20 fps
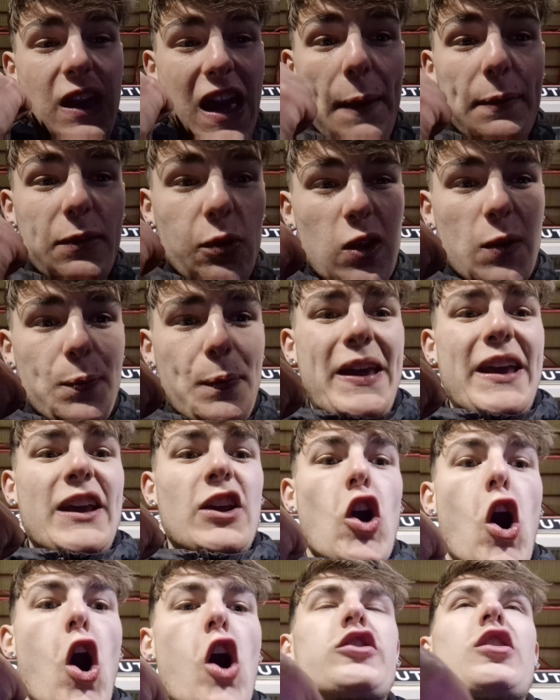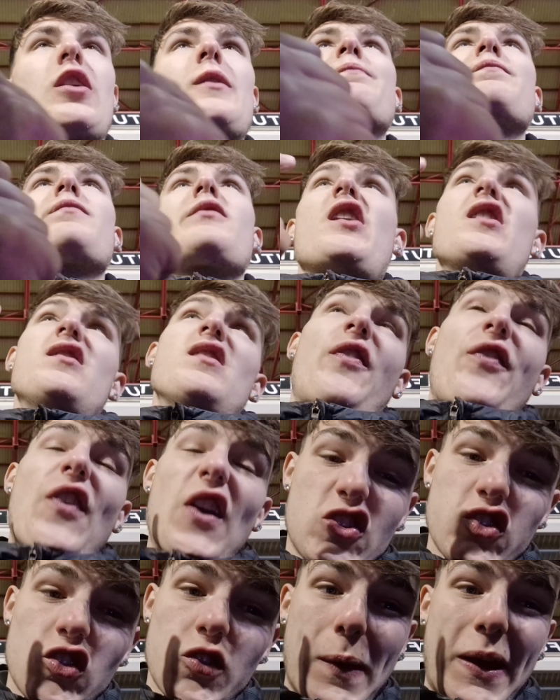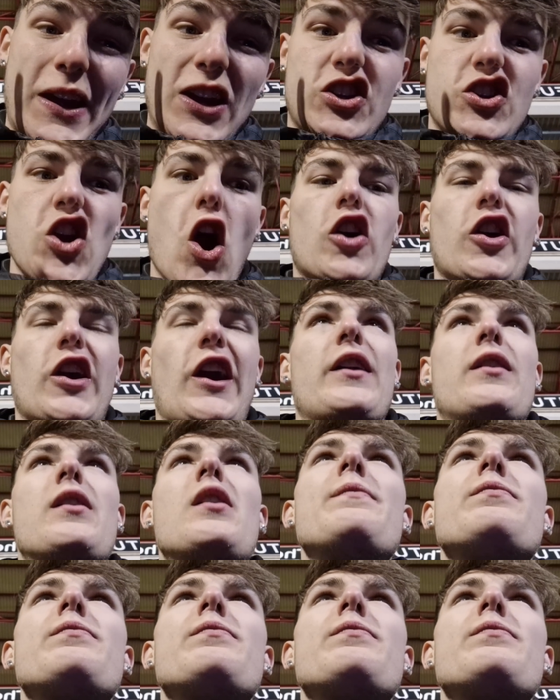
Ipswich being good and the officials being shocking.